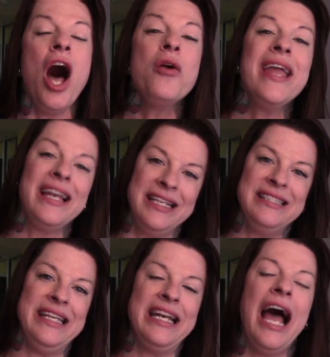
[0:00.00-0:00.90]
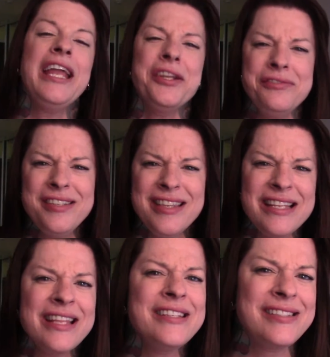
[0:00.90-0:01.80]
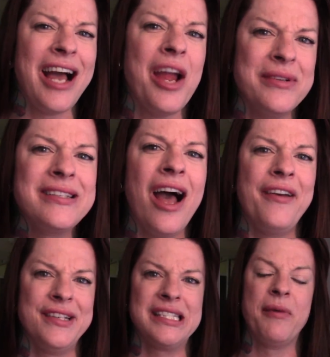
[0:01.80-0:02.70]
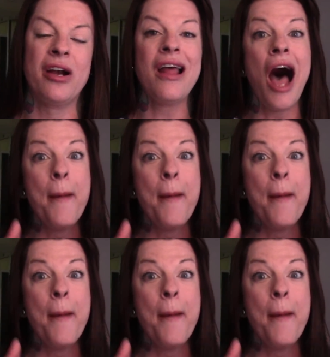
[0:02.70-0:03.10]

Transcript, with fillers: Okay, listen, I used to think that this guy was kind of smart.